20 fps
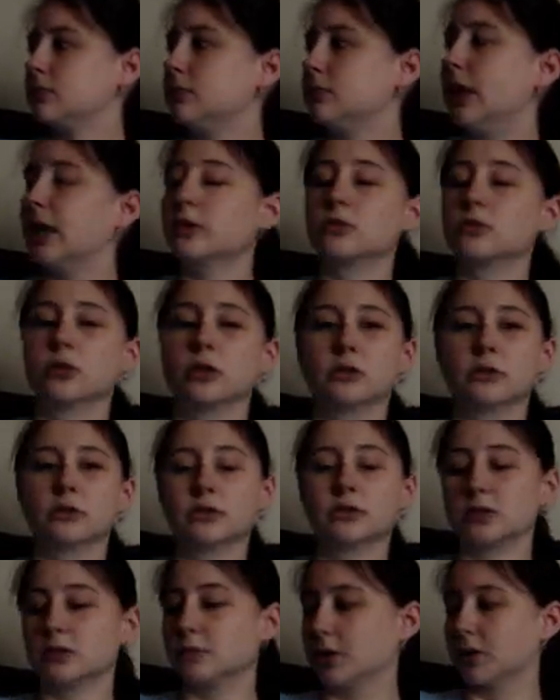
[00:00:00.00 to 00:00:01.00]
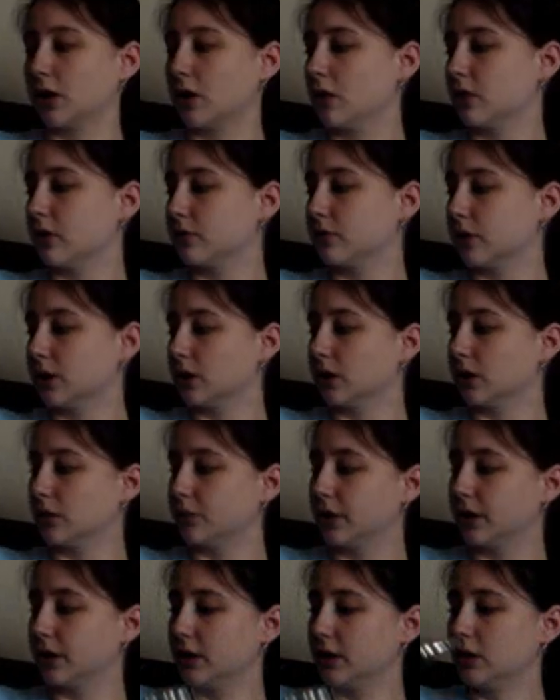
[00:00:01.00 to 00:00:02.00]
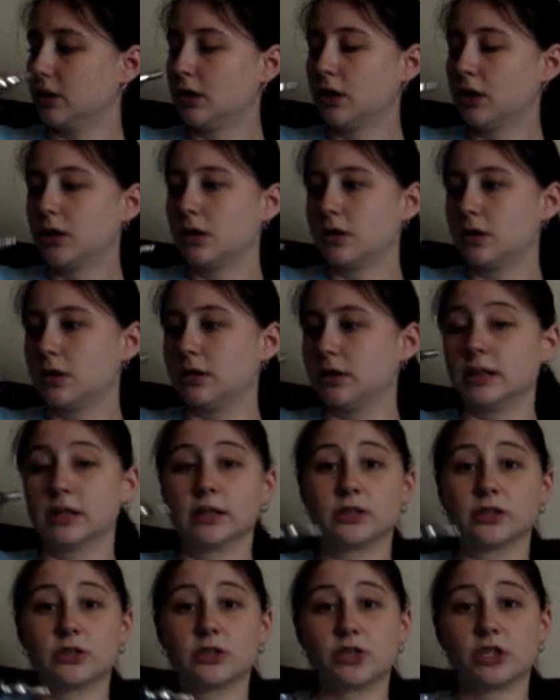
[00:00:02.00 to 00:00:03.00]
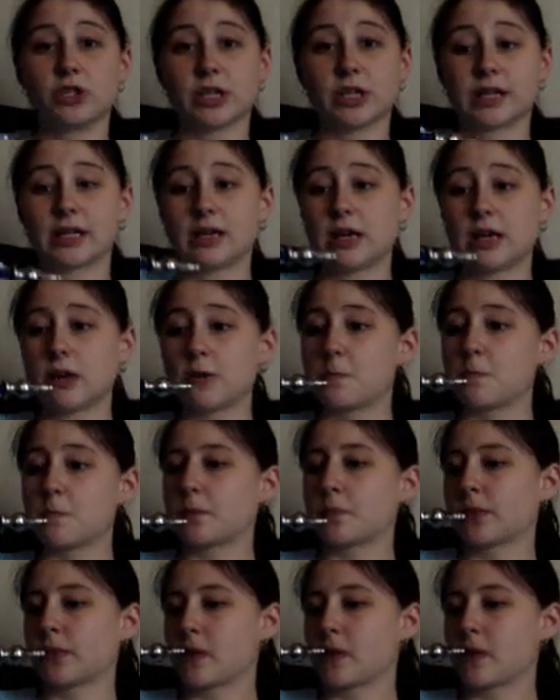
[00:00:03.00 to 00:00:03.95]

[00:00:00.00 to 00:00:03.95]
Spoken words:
Yeah, so this has been going for a good minute. Let's check it out.